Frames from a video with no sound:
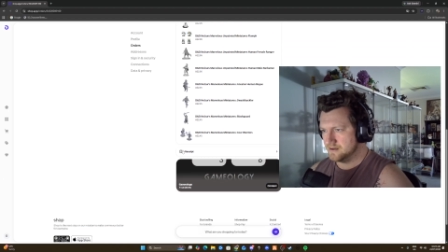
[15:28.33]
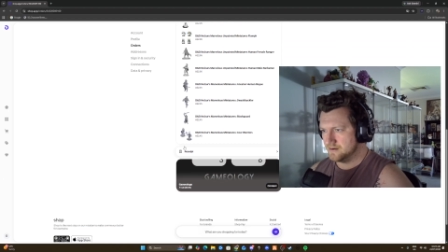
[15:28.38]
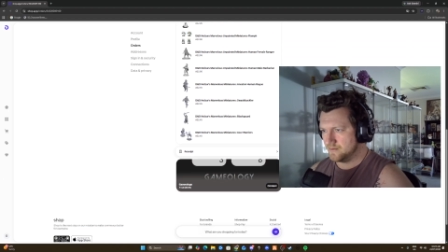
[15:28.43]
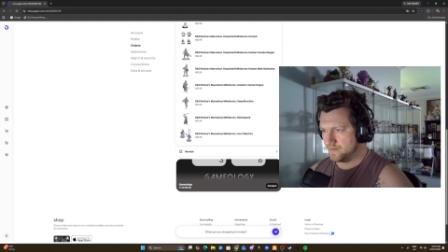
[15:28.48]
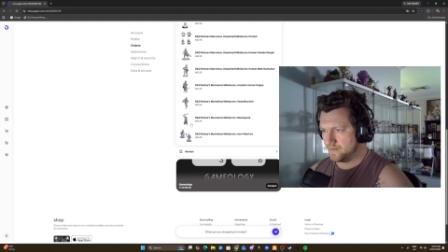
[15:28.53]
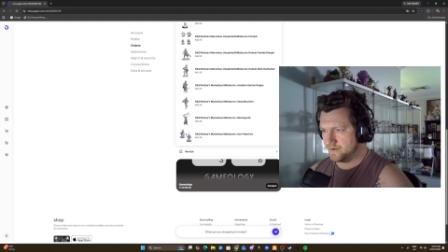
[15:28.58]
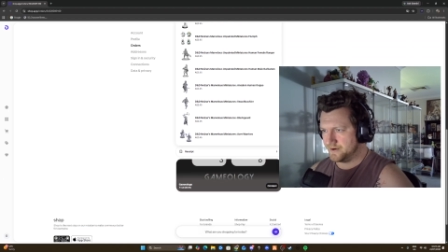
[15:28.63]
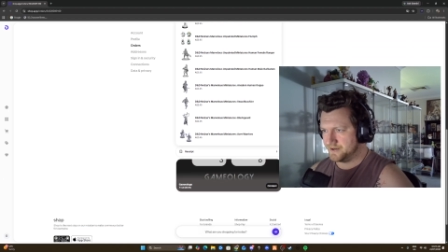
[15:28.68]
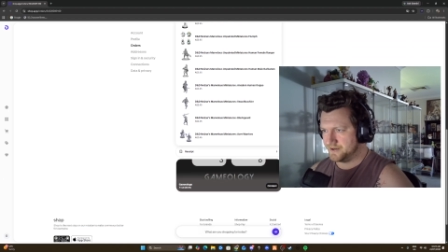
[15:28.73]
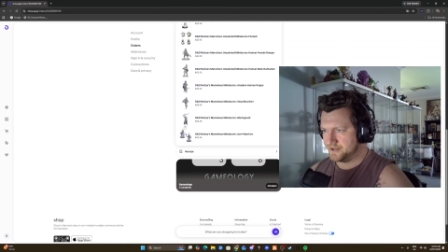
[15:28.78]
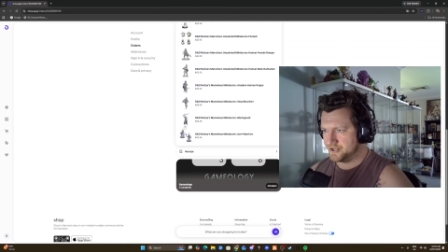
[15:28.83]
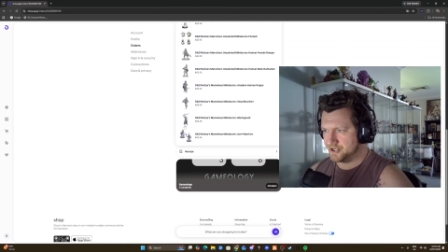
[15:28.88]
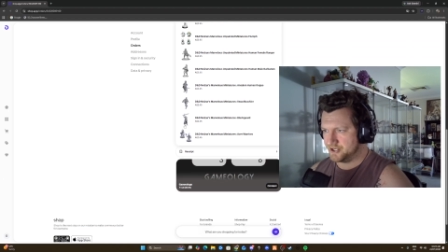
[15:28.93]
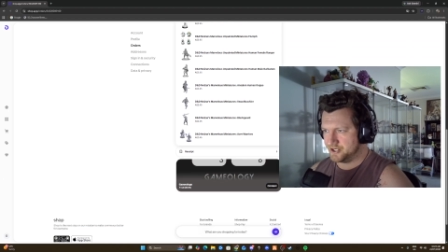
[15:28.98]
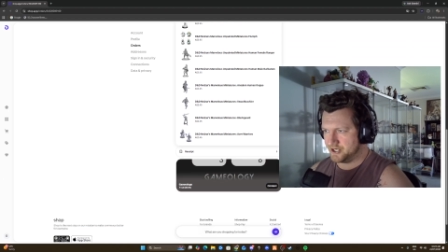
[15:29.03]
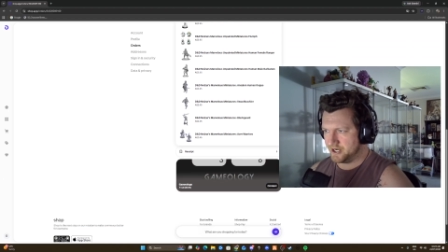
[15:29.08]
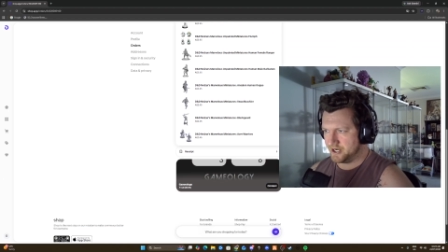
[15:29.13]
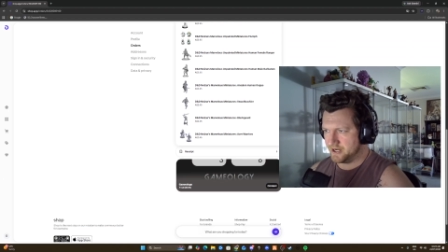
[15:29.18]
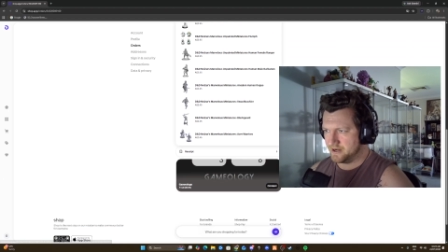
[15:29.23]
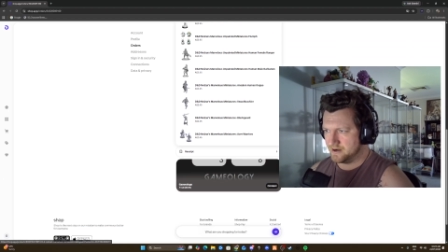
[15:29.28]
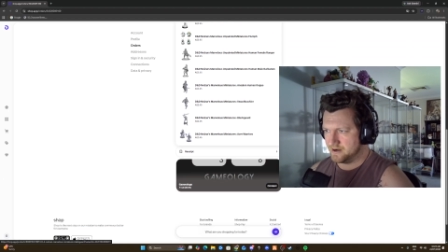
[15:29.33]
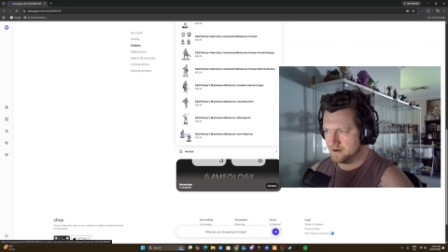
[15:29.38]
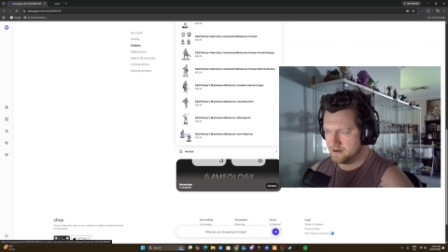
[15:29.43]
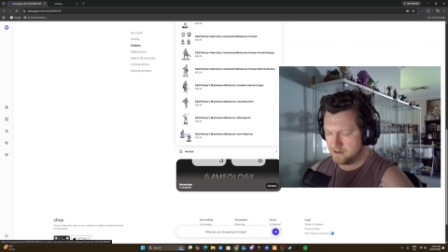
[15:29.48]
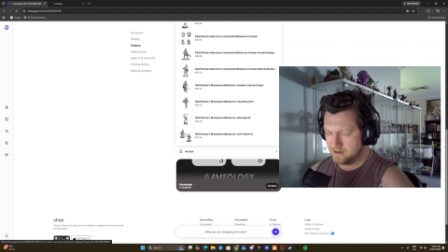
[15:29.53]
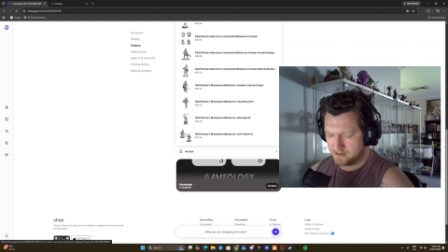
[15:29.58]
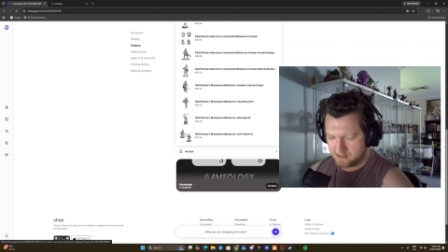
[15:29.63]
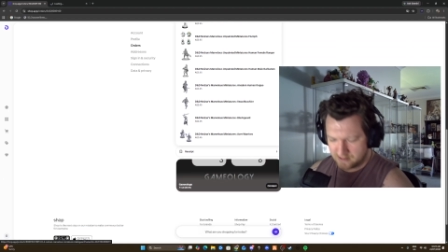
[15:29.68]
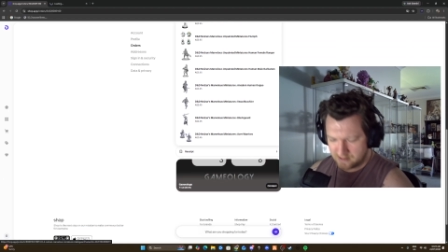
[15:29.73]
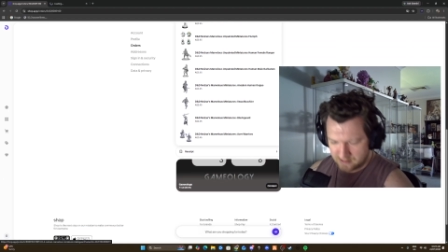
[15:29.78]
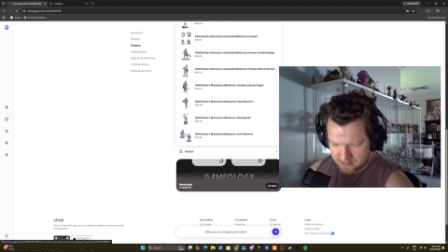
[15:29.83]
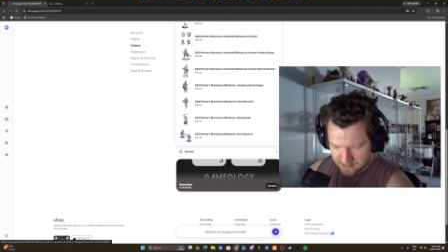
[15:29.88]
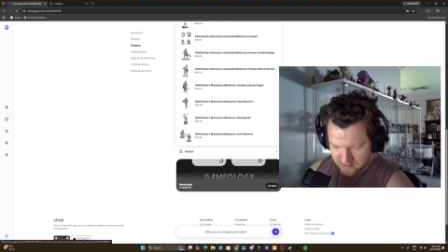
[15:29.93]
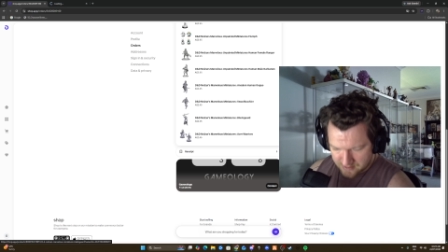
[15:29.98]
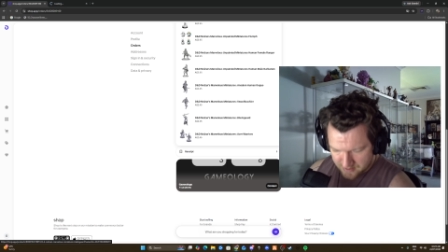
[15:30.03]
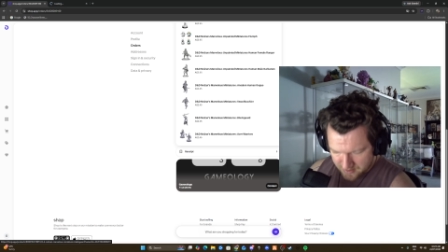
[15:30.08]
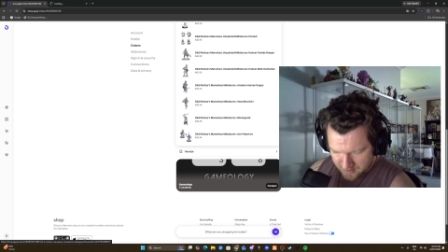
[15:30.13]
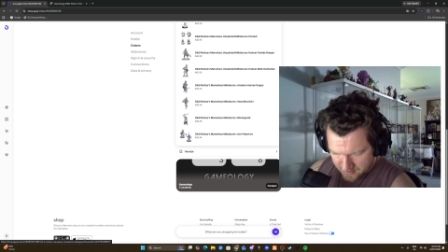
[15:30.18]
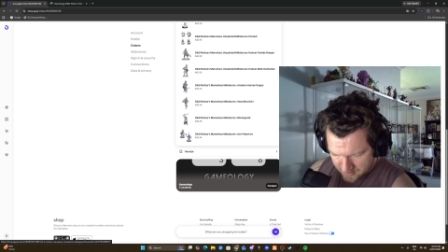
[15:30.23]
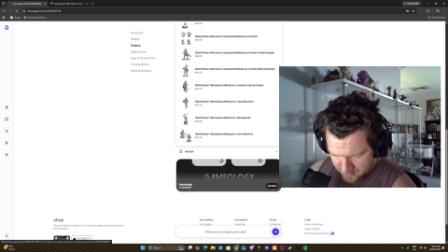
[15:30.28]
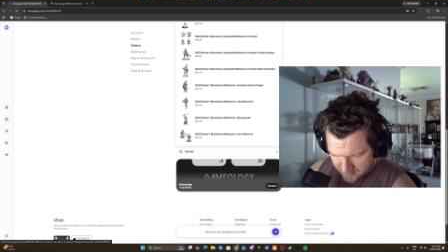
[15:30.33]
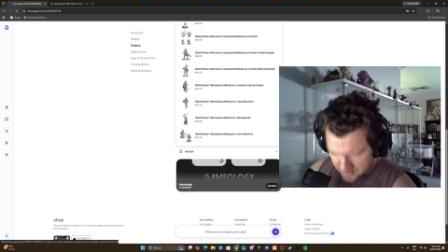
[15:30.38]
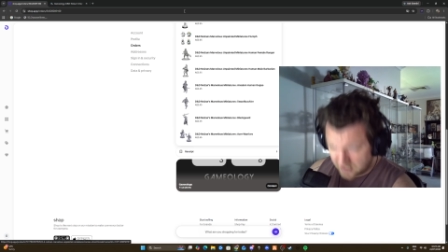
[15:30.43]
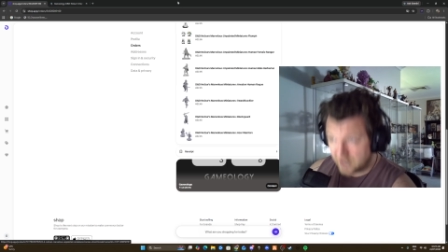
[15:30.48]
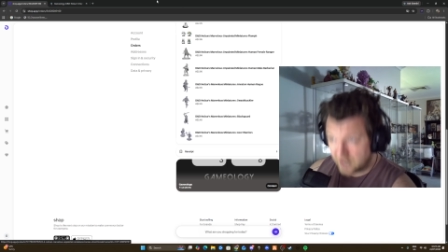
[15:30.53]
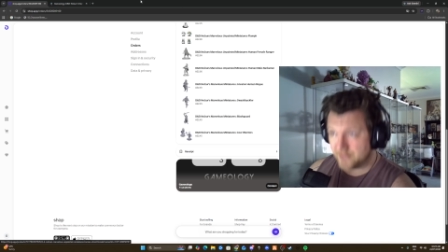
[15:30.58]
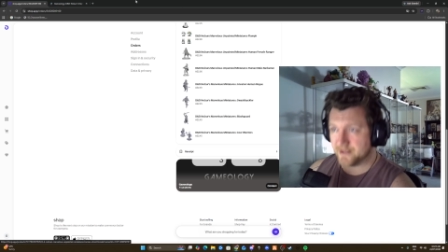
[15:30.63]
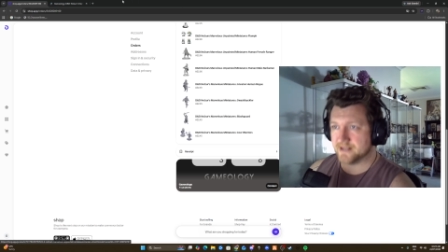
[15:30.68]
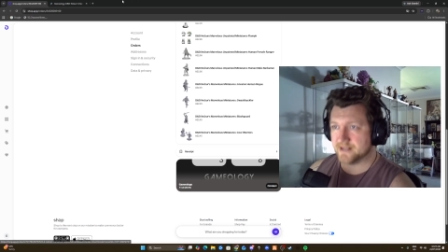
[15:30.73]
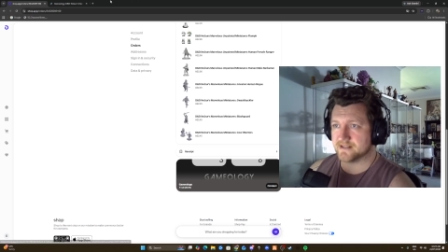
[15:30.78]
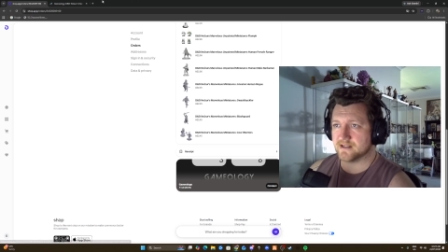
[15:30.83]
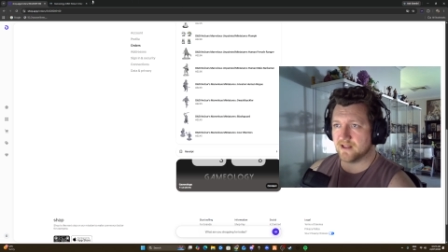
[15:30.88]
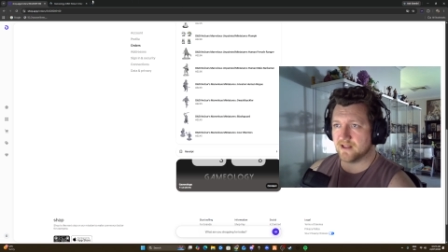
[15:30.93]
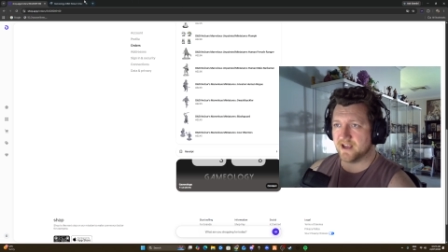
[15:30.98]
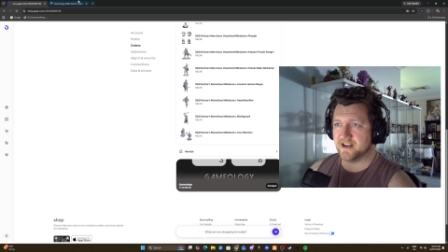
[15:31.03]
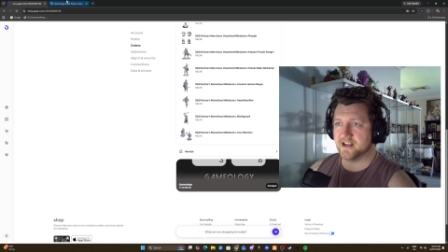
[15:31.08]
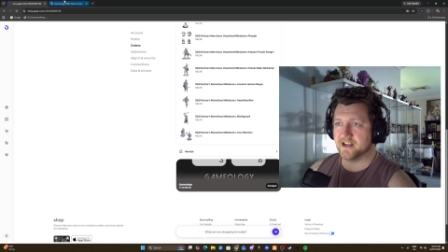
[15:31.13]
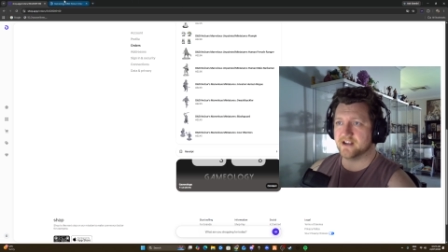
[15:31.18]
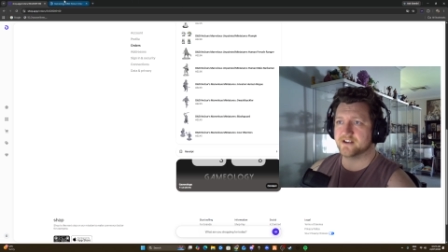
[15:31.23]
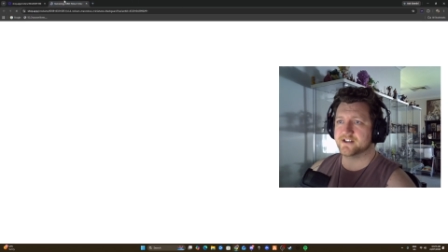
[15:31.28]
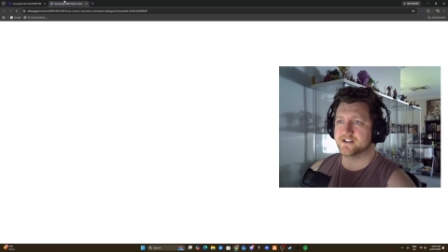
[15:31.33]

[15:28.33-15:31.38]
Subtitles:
Where is she? I think it's a lady.